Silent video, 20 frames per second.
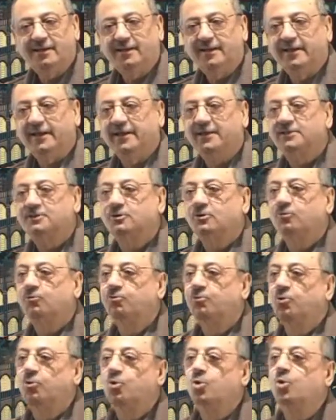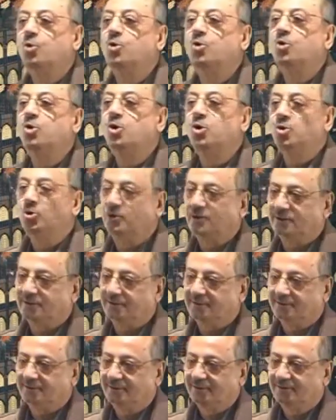Is fu'ulun.
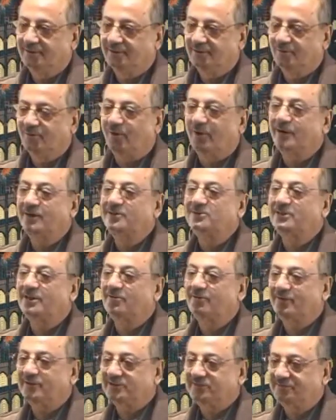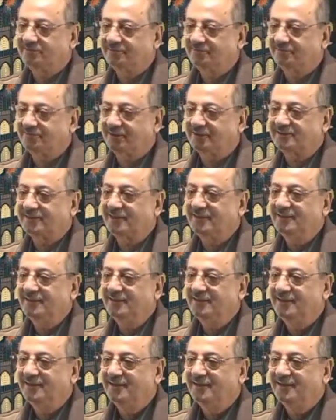What is the wazan?